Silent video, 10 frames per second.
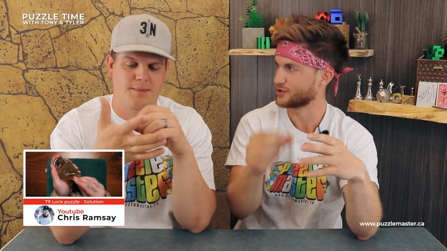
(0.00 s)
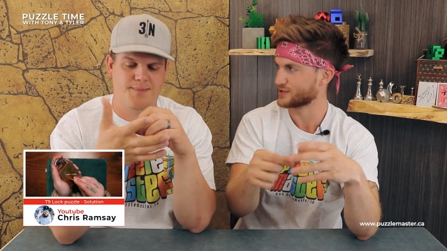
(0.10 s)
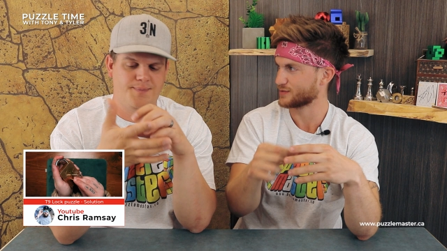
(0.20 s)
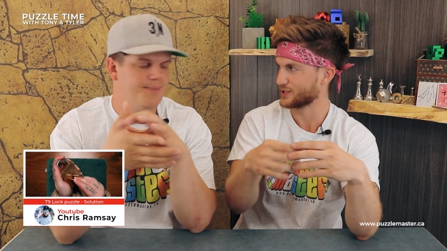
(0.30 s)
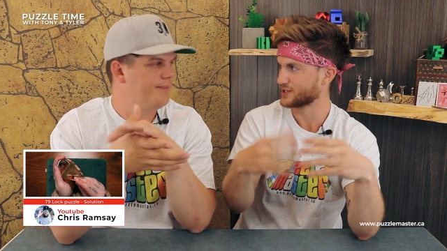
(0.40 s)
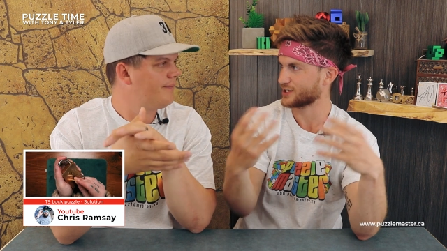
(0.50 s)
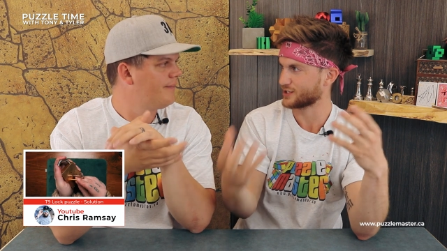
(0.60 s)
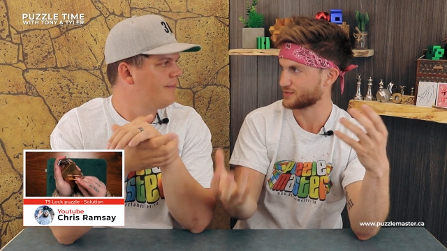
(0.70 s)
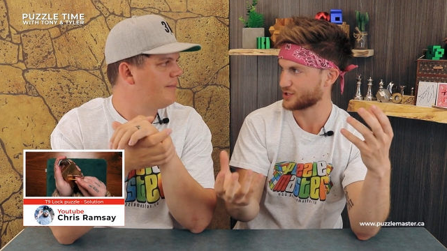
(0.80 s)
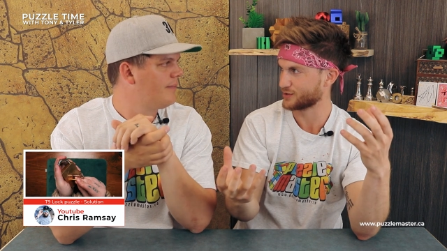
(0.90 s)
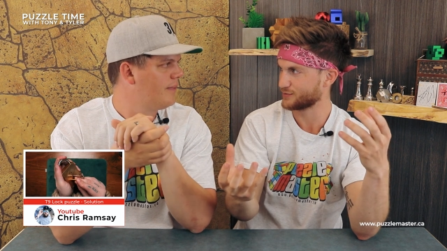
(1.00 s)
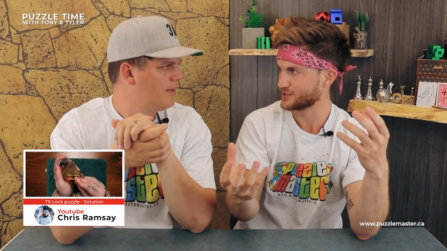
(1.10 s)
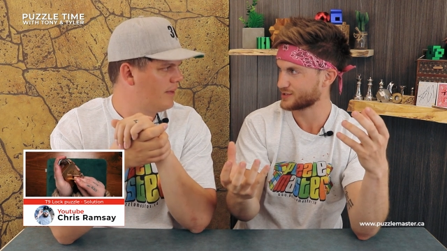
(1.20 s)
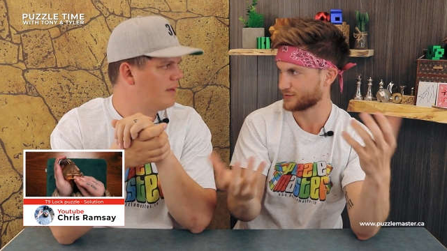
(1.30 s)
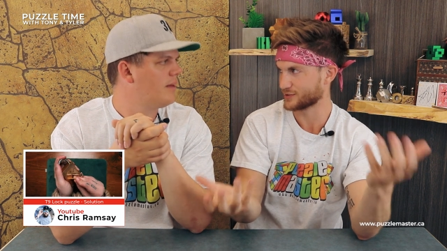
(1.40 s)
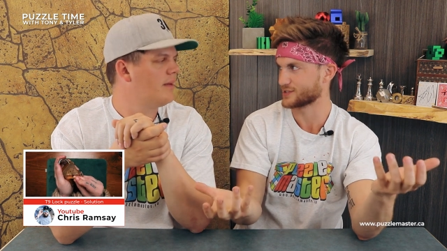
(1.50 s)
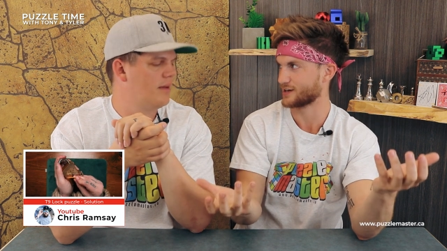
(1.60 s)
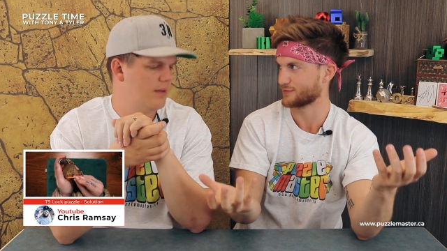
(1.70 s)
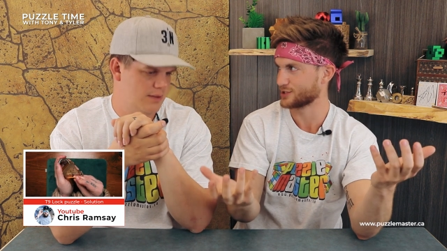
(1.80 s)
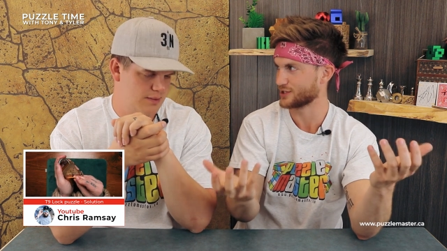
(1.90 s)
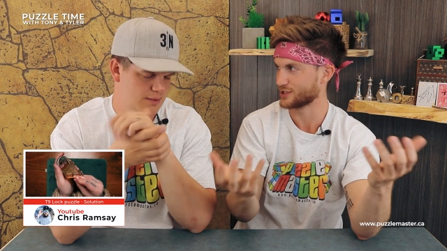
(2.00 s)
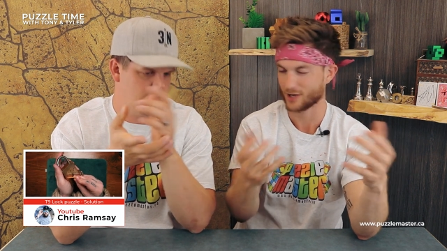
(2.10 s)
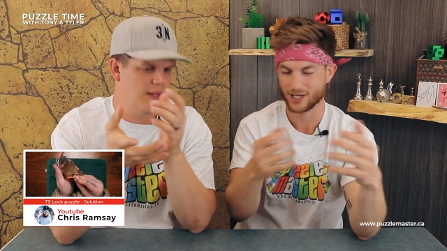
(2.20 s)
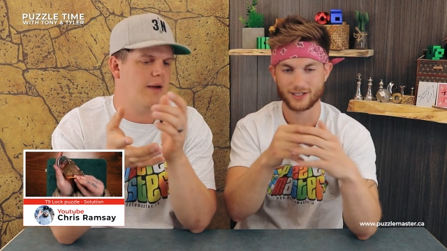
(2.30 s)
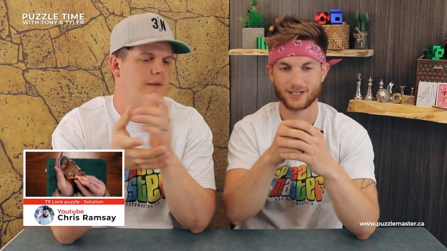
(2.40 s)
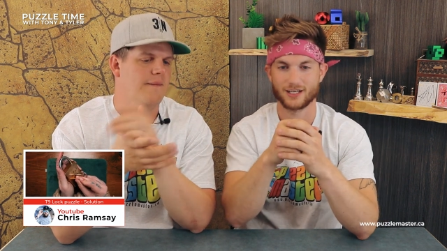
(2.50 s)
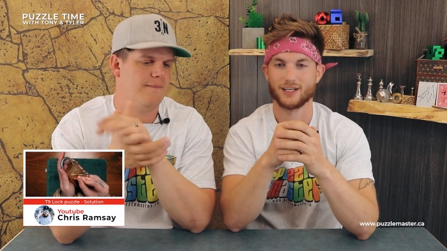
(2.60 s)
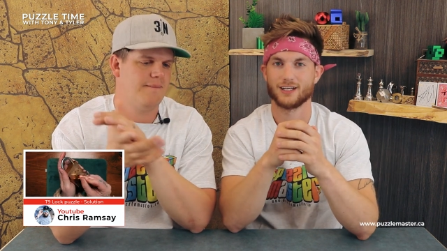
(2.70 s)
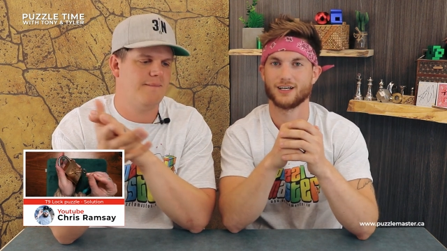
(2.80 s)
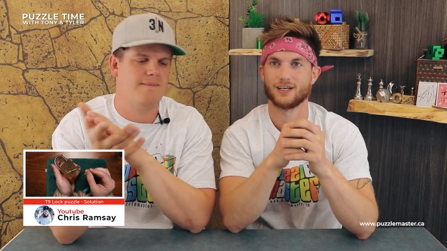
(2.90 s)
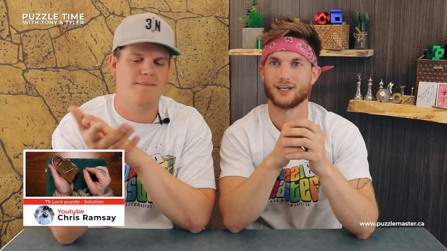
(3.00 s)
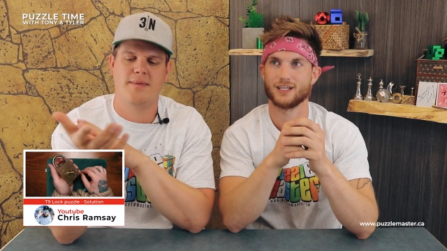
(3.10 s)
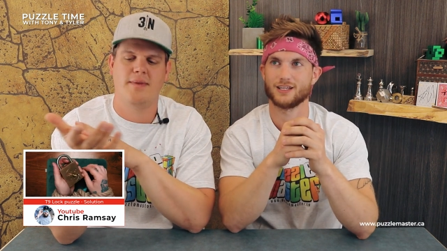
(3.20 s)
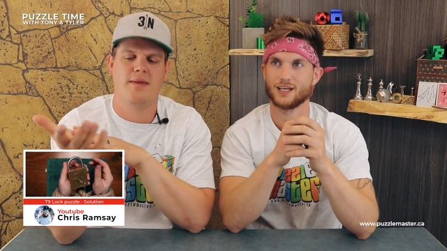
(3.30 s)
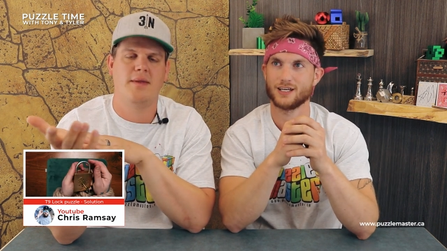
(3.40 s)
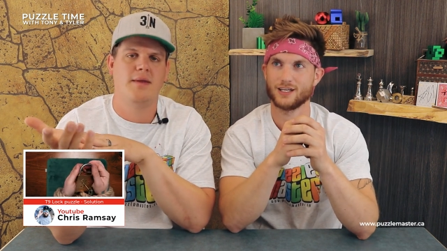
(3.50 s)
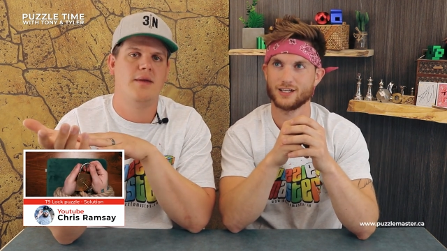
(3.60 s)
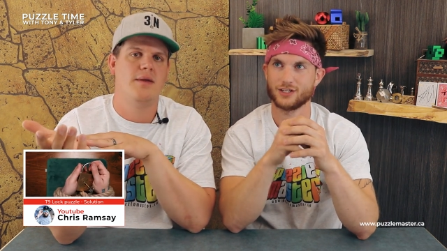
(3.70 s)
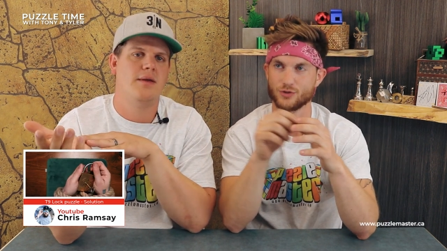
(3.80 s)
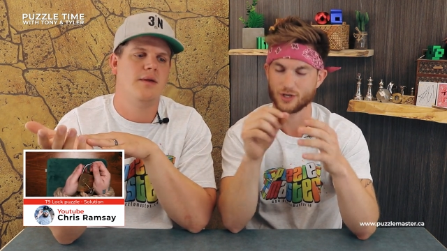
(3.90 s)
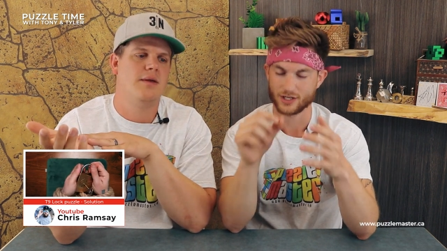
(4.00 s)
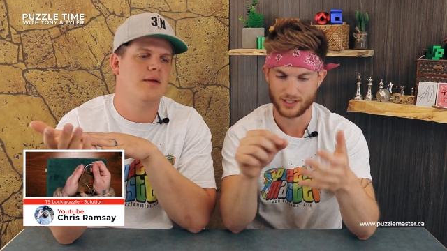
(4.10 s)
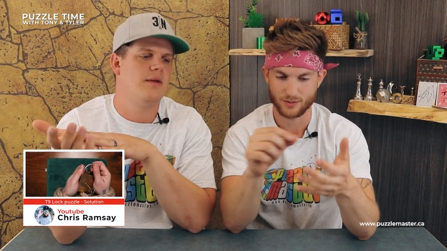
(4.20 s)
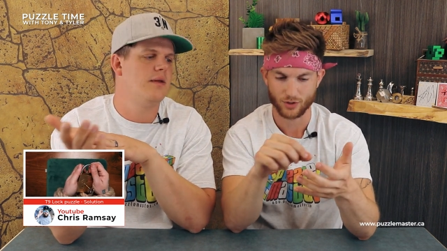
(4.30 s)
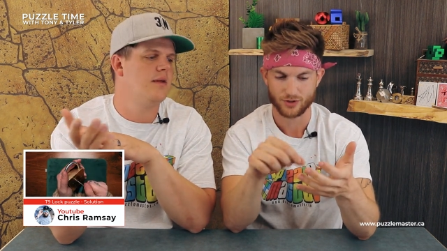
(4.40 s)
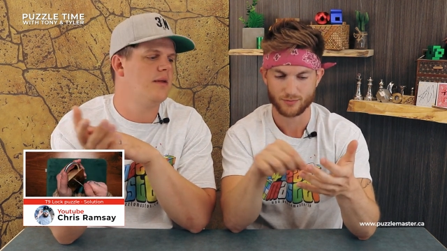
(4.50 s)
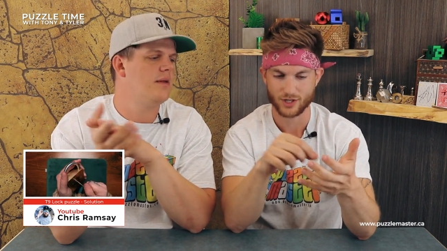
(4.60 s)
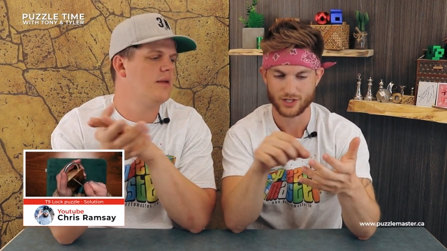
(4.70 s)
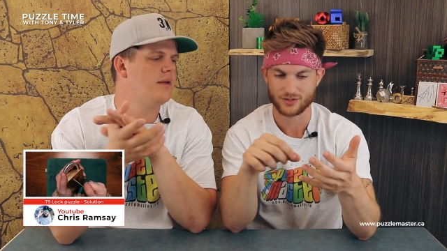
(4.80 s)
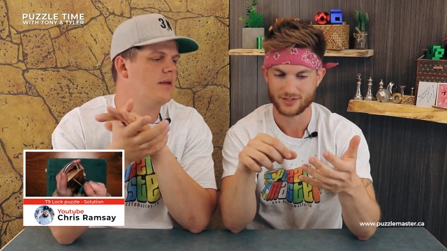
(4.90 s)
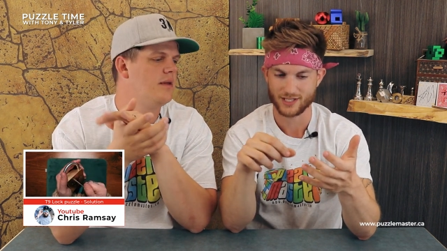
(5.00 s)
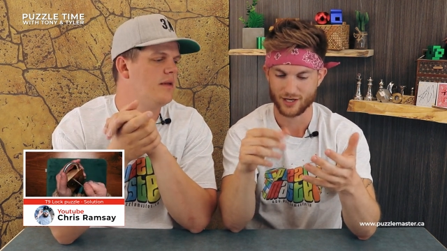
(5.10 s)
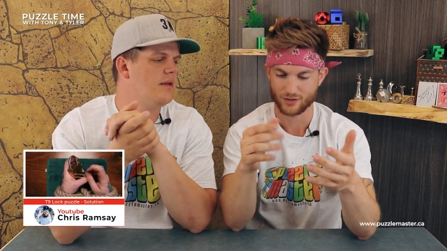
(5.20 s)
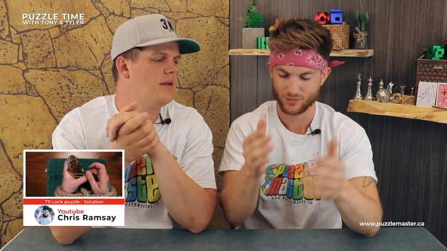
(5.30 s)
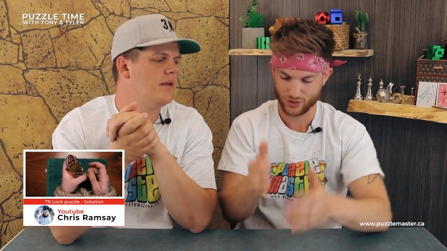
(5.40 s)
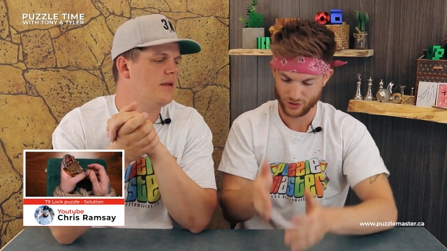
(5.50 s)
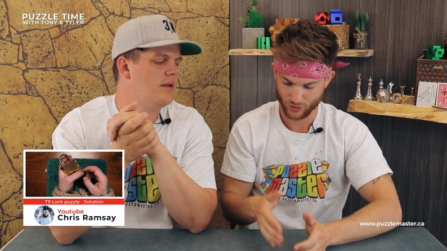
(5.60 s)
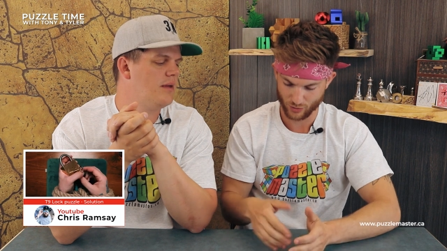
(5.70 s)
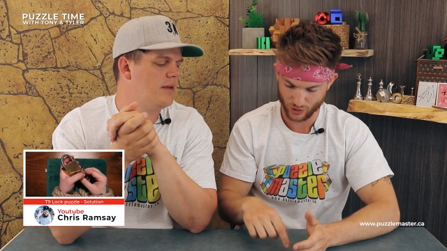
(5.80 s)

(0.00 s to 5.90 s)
Speaker 1: There's a pin that comes out of it, self discovery thing, right? Yeah and then you've got to keep all the pressures down but you